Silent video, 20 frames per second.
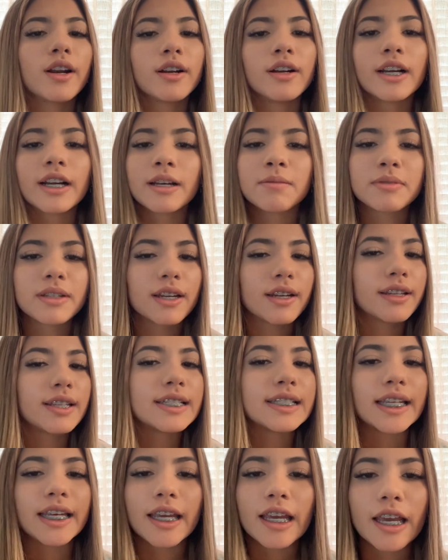it comes out of the
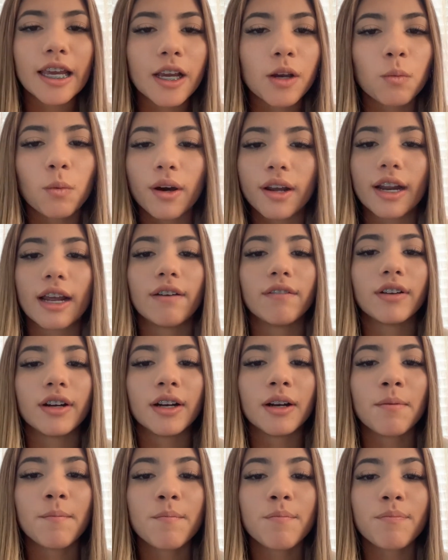sink,
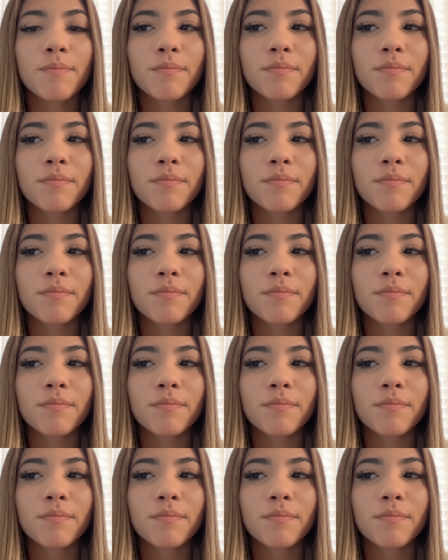whatever.